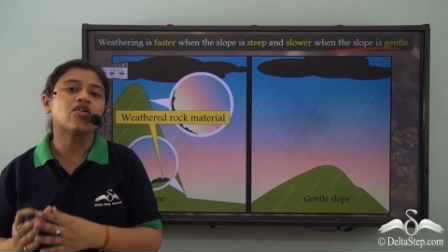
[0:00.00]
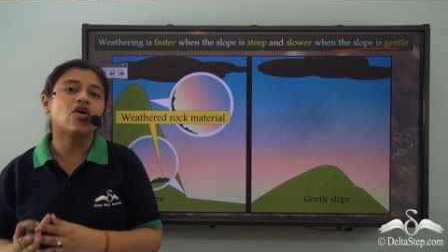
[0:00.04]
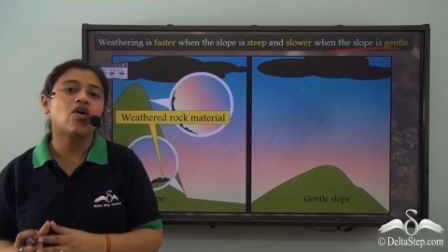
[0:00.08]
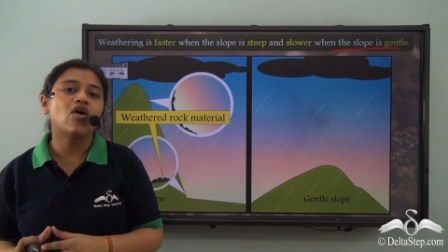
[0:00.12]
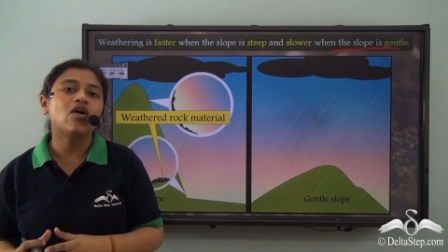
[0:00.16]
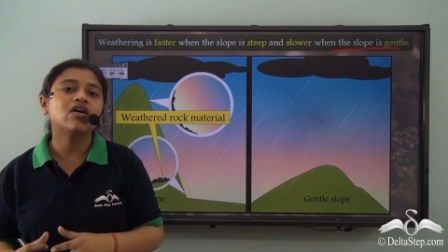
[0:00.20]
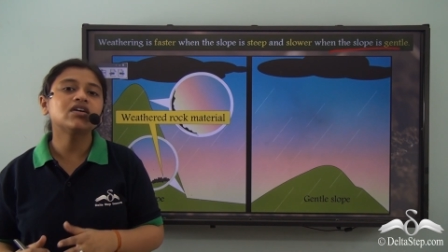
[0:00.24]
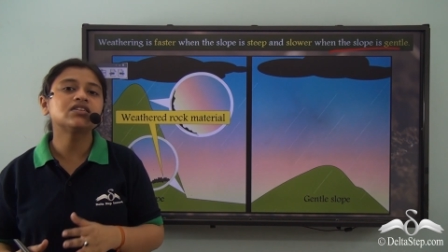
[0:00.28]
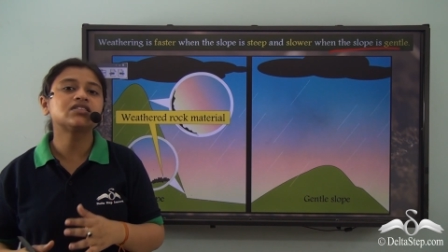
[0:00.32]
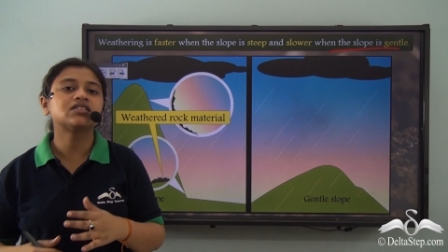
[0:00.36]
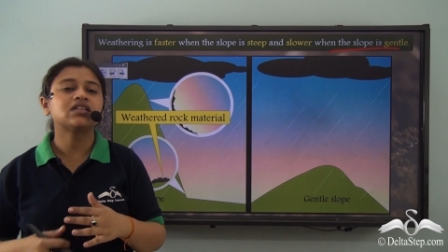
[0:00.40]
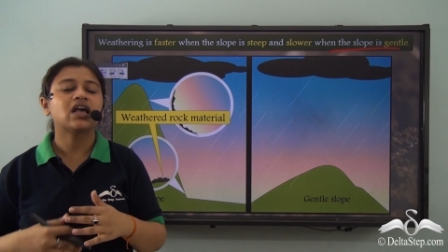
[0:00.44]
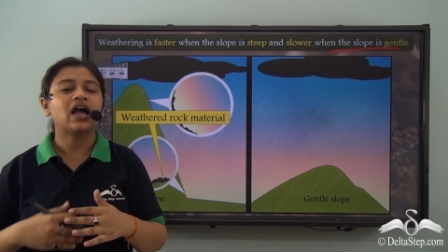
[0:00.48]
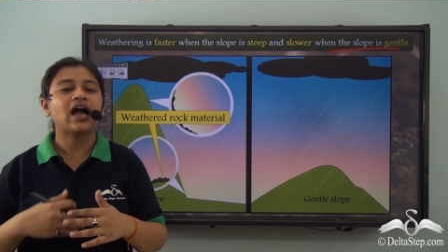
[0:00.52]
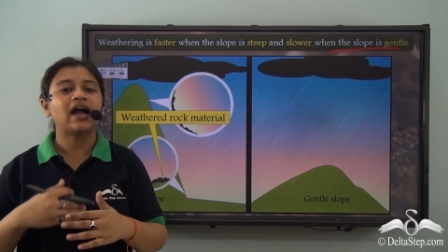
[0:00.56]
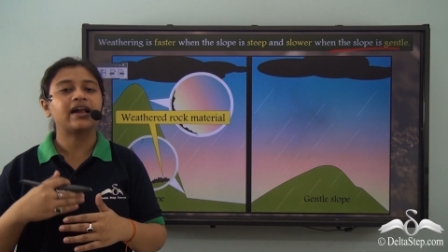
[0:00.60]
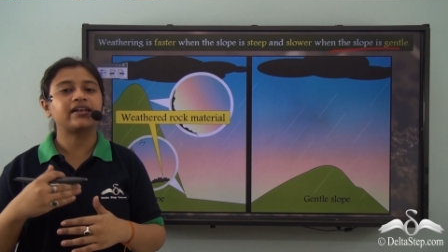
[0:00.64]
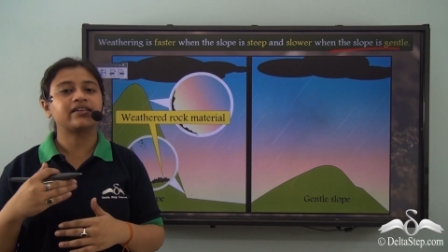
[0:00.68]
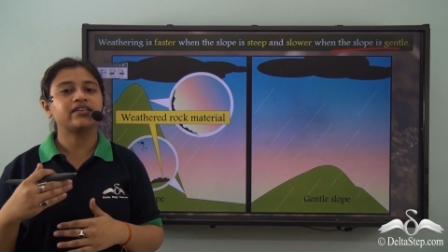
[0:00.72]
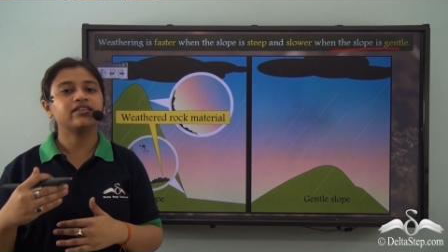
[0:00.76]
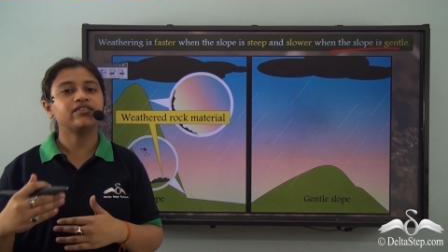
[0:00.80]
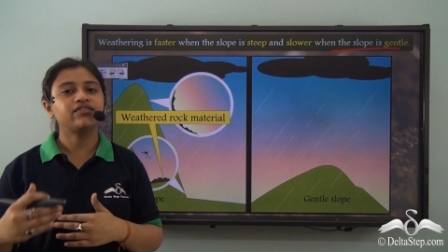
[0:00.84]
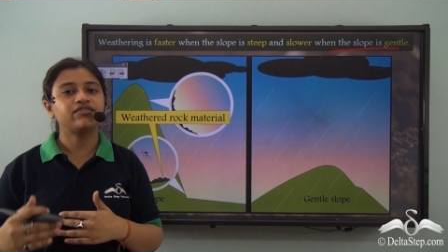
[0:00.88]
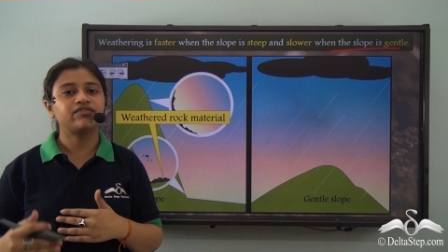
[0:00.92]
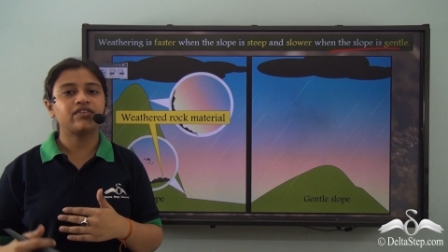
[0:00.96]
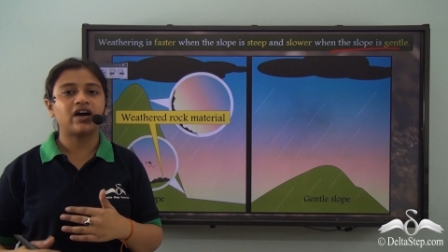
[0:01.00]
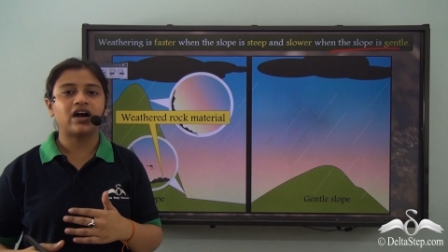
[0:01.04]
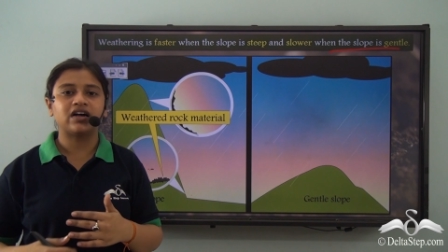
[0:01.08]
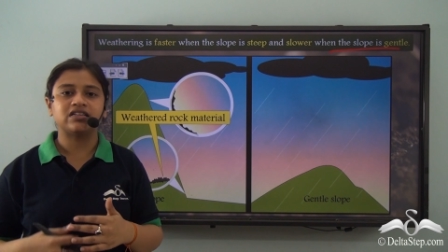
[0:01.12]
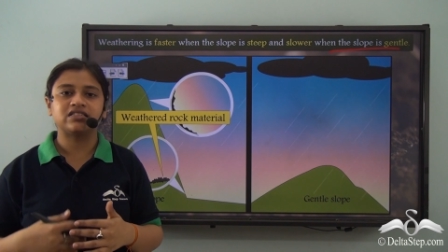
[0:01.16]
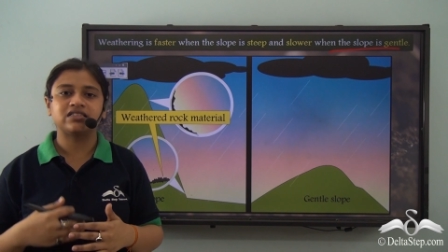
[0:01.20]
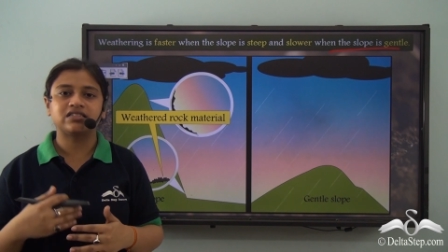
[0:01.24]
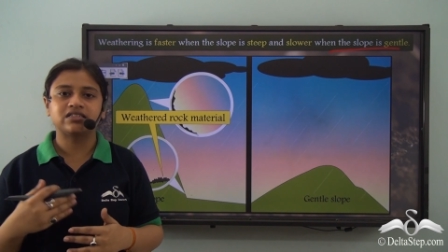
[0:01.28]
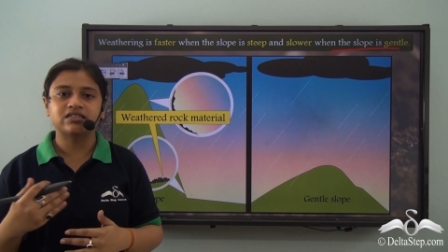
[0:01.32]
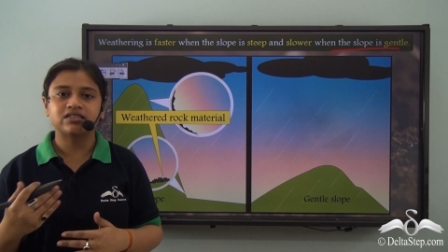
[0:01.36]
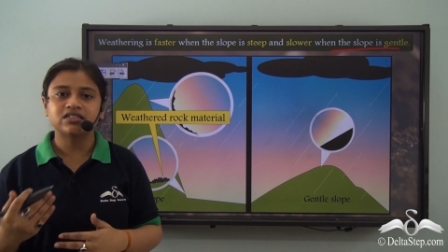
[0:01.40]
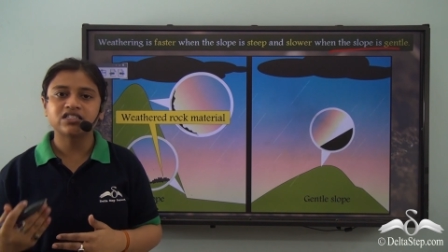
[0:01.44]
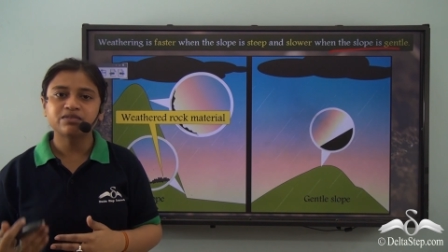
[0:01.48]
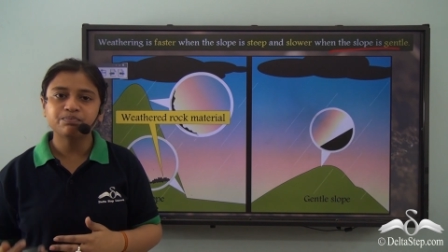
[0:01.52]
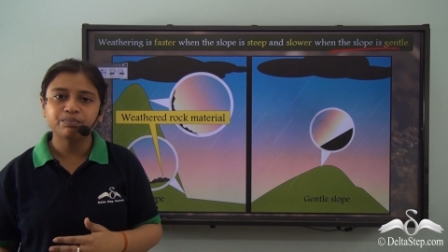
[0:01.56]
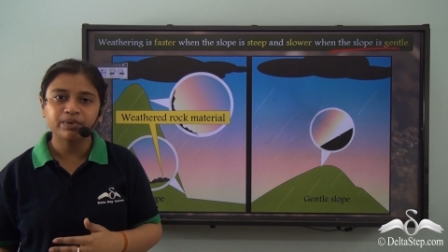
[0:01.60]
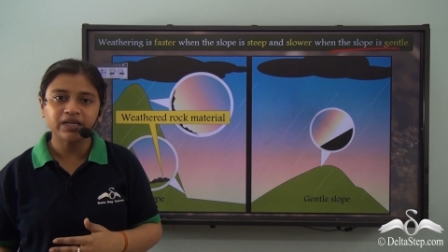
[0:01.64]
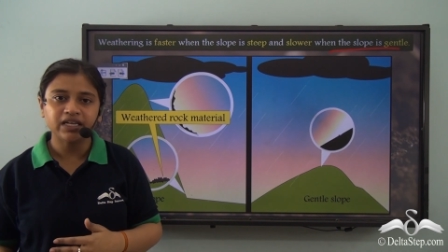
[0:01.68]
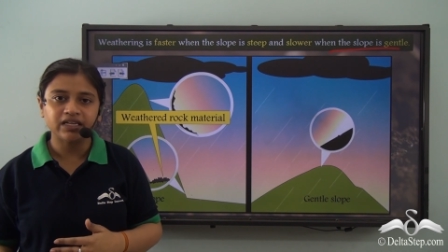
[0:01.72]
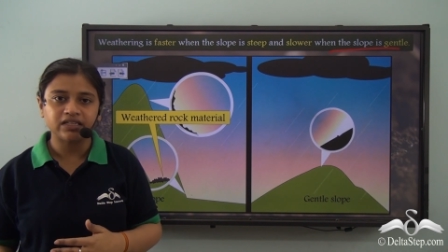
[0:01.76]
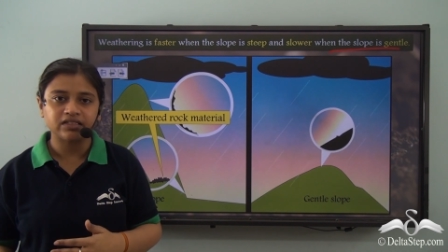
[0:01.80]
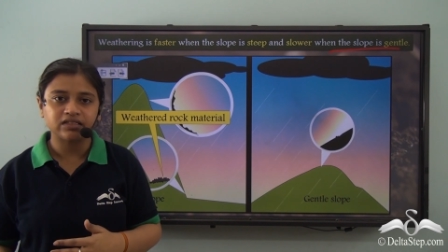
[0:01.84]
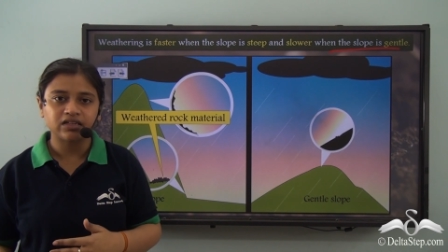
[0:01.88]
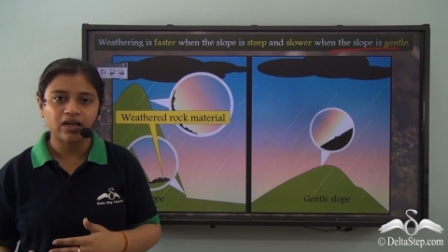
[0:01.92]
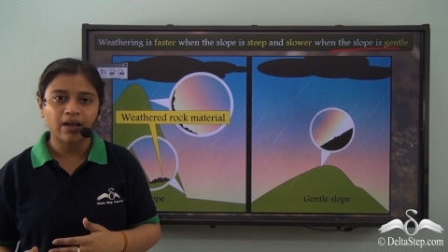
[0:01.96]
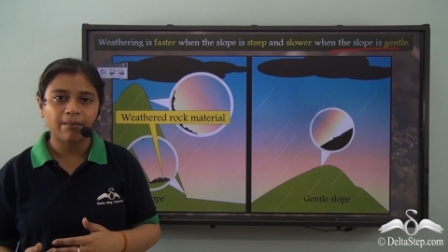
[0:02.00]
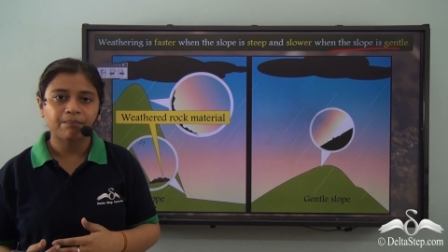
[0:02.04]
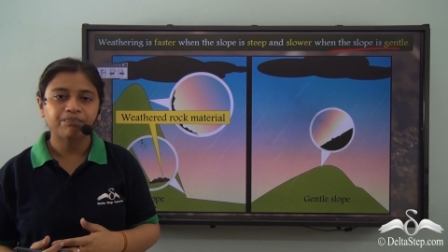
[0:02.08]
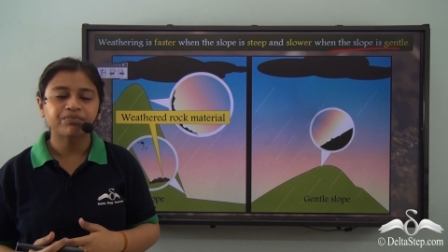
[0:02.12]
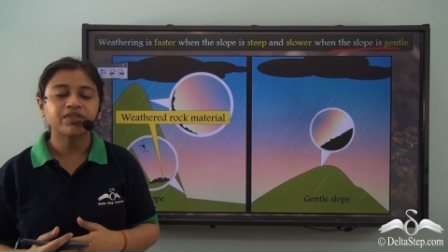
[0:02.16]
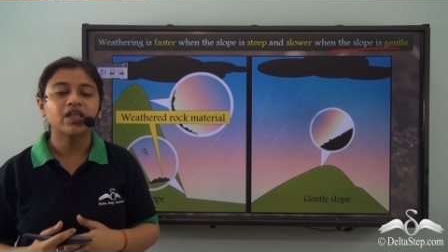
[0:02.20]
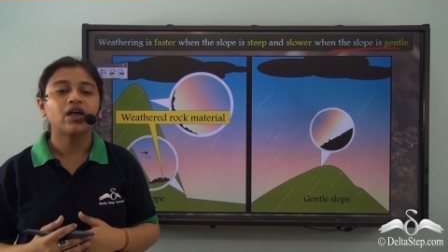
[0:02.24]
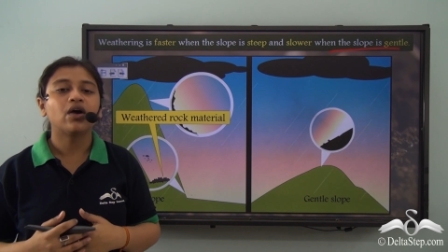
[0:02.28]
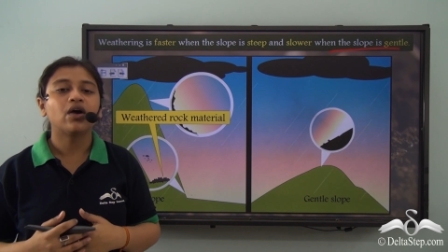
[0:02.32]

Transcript: rocks at a faster speed.